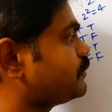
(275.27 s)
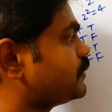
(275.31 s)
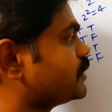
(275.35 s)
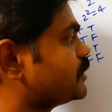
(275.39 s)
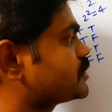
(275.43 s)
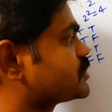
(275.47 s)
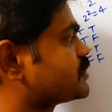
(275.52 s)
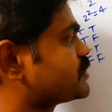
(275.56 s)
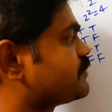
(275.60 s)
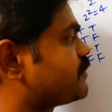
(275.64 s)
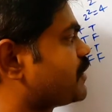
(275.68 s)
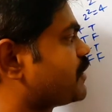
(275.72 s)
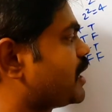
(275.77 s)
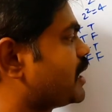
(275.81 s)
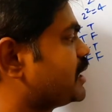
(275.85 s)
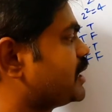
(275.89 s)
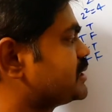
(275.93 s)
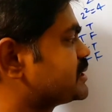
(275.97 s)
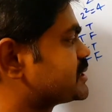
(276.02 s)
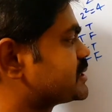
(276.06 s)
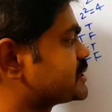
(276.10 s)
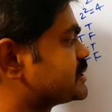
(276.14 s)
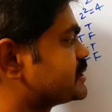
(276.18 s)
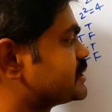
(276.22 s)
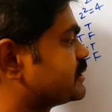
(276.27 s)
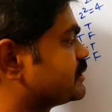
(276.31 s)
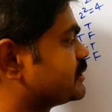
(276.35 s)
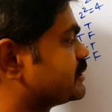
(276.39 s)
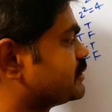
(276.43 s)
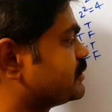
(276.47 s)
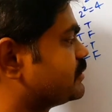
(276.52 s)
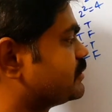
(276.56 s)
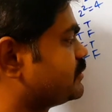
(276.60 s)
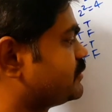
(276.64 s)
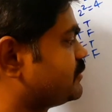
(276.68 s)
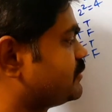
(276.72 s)
So false,
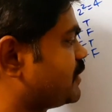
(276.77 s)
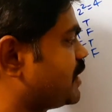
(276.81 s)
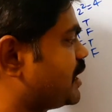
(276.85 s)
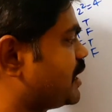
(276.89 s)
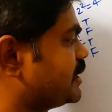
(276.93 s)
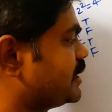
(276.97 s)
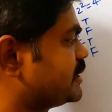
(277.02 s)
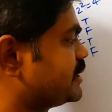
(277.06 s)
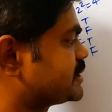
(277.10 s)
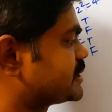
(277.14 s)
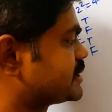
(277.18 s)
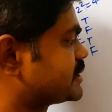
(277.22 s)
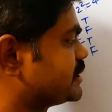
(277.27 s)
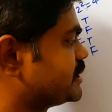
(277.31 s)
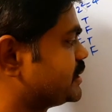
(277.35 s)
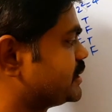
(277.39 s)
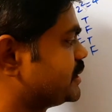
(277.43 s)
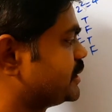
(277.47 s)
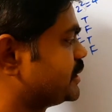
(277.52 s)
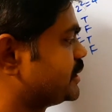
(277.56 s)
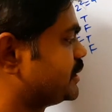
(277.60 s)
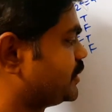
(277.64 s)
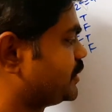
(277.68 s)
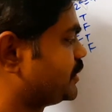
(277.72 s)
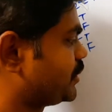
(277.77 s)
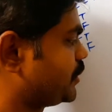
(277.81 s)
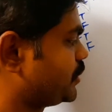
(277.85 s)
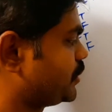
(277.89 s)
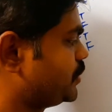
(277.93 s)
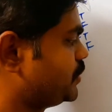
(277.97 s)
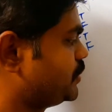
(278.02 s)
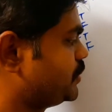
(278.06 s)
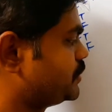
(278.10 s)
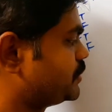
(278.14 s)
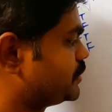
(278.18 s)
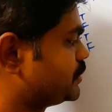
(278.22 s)
false,
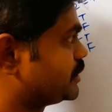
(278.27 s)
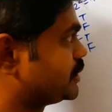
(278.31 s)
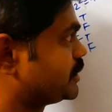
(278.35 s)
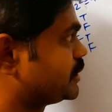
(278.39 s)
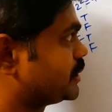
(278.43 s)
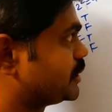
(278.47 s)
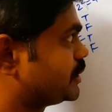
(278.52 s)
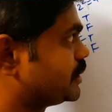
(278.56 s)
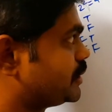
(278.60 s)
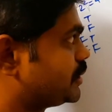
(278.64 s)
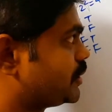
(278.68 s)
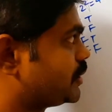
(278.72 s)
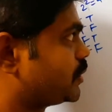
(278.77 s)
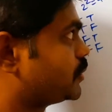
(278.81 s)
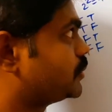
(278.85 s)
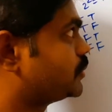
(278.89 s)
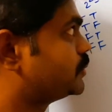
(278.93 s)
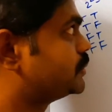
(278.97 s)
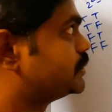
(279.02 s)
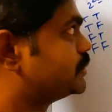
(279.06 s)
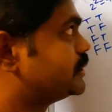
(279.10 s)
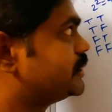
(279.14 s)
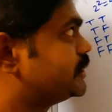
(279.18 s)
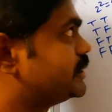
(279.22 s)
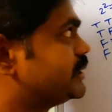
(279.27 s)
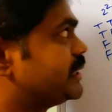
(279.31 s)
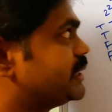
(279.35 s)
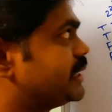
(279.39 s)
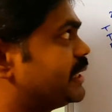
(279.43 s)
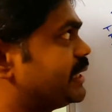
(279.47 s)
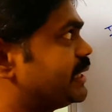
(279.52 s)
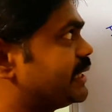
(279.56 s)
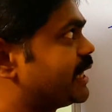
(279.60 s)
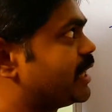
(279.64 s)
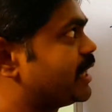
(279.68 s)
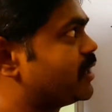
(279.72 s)
true, true.
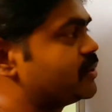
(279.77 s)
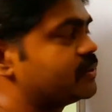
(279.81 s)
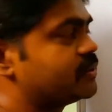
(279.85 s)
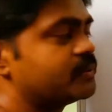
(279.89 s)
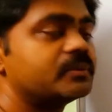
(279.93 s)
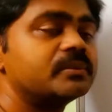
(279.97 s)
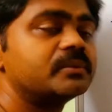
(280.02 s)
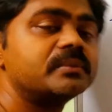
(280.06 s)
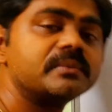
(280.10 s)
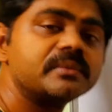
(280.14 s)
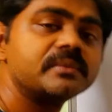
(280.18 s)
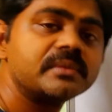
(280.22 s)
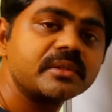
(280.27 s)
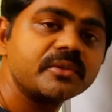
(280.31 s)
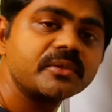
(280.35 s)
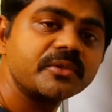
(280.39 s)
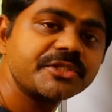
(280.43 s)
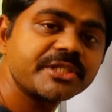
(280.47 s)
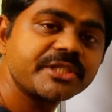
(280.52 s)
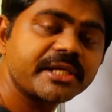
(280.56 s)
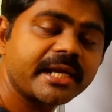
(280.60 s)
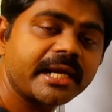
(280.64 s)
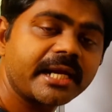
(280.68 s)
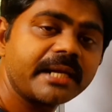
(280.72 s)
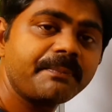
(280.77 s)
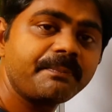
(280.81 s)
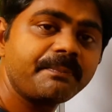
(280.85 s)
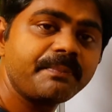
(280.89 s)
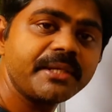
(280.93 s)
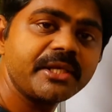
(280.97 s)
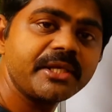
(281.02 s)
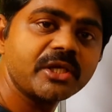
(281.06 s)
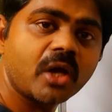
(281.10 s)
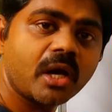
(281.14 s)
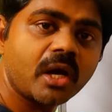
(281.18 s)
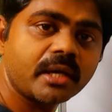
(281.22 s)
Now we shall write
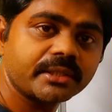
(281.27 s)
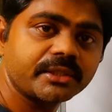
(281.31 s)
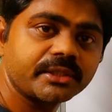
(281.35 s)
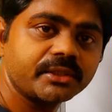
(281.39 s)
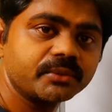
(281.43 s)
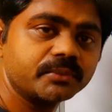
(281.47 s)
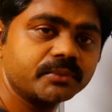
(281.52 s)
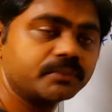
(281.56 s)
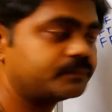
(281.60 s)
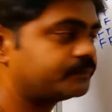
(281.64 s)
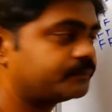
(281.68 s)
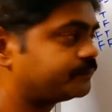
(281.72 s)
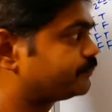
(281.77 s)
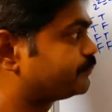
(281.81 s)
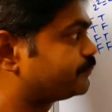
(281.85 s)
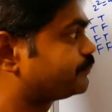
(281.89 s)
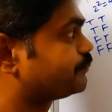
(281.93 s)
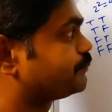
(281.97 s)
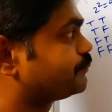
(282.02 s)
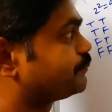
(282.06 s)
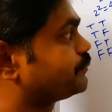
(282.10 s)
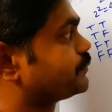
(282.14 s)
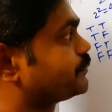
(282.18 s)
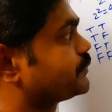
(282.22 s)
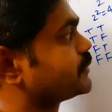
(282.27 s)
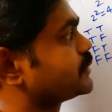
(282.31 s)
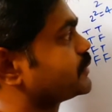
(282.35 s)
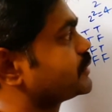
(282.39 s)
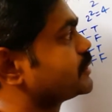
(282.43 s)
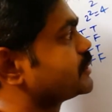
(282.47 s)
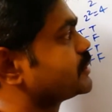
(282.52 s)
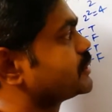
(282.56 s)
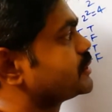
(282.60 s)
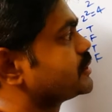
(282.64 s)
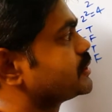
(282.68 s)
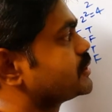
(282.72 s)
P or Q.
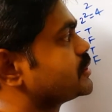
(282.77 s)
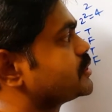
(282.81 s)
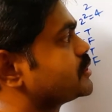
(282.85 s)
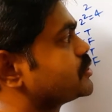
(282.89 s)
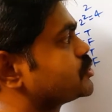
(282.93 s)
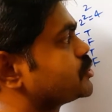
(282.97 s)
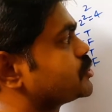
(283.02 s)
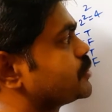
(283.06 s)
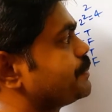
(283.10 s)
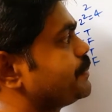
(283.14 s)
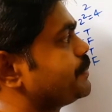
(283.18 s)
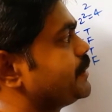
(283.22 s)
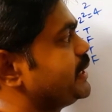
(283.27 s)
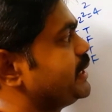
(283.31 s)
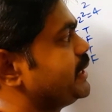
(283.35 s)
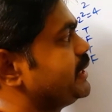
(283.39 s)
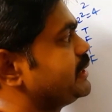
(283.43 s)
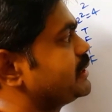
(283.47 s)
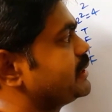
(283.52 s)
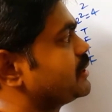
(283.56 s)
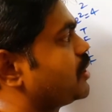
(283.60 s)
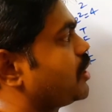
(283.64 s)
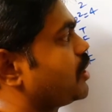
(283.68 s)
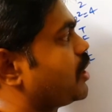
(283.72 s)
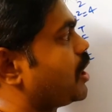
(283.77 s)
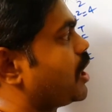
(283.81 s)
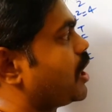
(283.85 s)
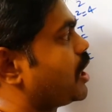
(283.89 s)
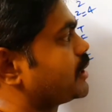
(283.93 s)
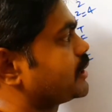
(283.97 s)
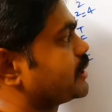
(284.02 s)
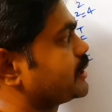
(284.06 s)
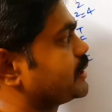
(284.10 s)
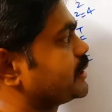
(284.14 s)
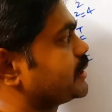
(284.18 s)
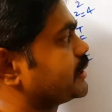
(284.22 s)
So P
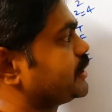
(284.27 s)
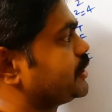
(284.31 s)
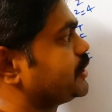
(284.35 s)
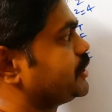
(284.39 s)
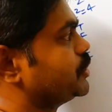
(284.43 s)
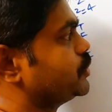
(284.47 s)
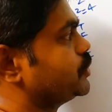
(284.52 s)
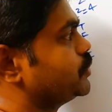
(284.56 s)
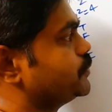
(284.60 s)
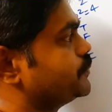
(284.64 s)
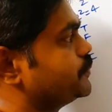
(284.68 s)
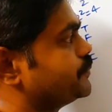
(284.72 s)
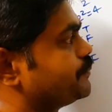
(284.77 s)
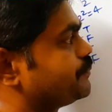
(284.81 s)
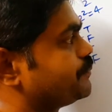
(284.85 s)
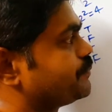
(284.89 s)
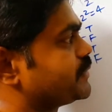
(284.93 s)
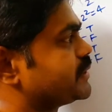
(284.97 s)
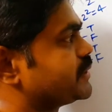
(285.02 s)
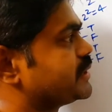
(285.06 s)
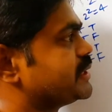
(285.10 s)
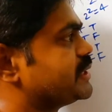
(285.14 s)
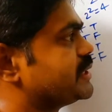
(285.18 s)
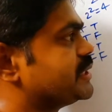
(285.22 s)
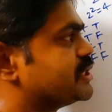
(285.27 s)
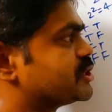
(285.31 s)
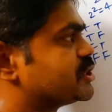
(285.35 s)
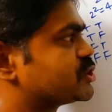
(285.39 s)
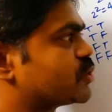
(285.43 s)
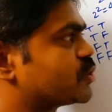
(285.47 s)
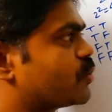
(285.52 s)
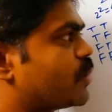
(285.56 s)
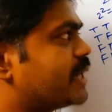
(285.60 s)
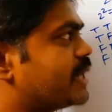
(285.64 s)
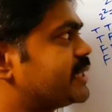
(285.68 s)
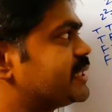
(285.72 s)
or Q.
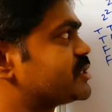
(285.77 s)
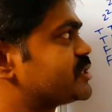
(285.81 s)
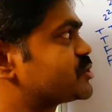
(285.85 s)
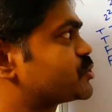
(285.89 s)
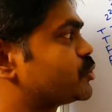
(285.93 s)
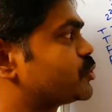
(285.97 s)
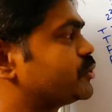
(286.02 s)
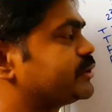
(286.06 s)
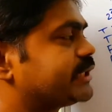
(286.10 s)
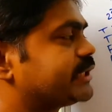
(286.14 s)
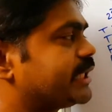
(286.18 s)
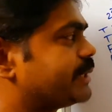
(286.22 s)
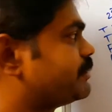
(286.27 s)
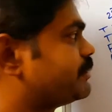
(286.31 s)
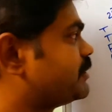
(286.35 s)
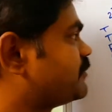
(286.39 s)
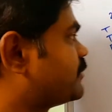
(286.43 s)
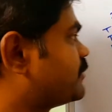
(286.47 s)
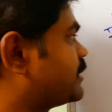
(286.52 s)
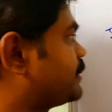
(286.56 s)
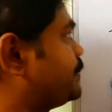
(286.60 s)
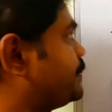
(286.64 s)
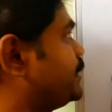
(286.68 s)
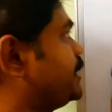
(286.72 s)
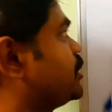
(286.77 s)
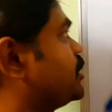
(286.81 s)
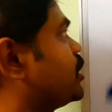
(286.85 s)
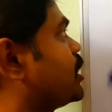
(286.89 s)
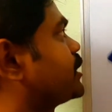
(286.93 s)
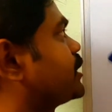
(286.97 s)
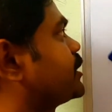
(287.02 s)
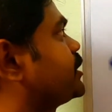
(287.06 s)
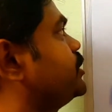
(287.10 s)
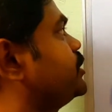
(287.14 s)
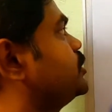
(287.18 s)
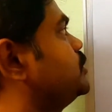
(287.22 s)
So what is truth table for P
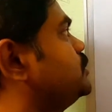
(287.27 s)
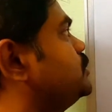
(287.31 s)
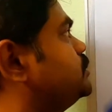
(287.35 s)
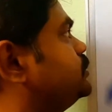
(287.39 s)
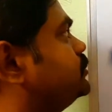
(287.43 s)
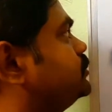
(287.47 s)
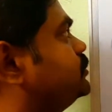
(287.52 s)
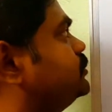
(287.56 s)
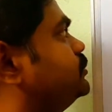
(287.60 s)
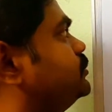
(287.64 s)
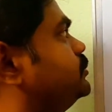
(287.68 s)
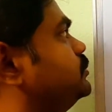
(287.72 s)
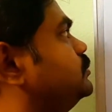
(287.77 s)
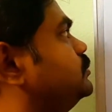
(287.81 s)
or Q?